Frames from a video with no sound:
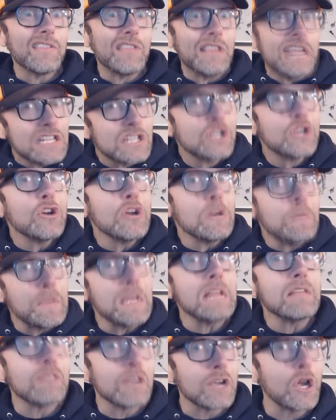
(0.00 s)
this could
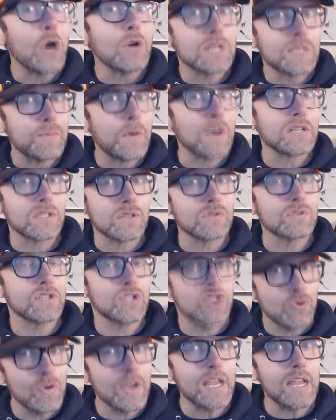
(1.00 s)
be the
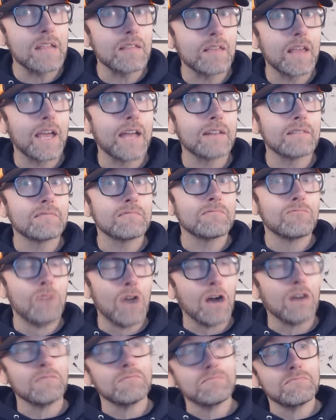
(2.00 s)
Ghostbusters 3 that,
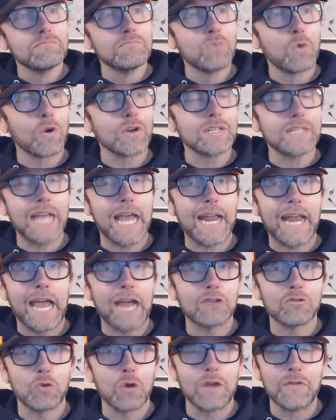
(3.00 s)
well, more Dan
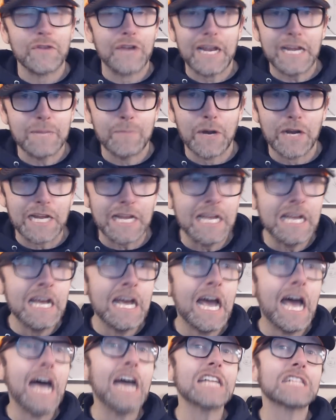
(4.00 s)
Aykroyd than anybody,
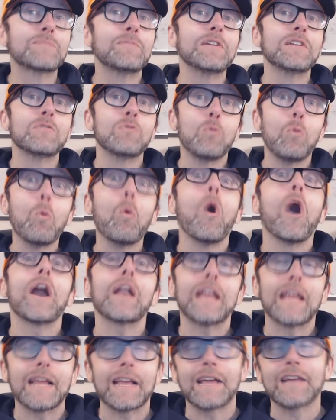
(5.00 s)
has been
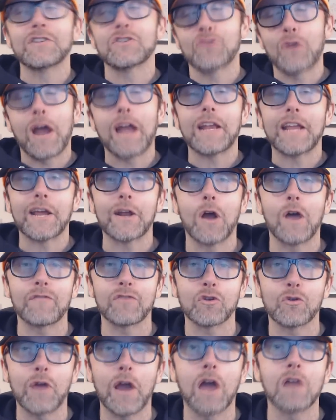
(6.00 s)
wanting and trying to get off
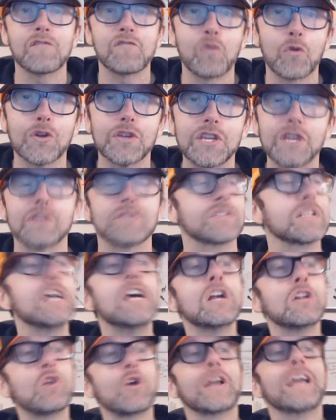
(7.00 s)
the ground for years.
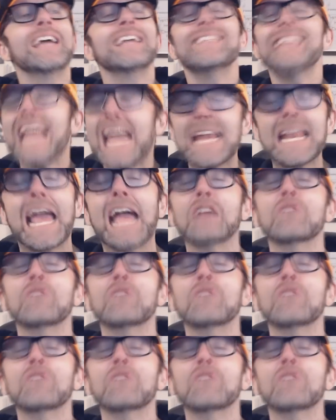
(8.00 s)
Look, Dan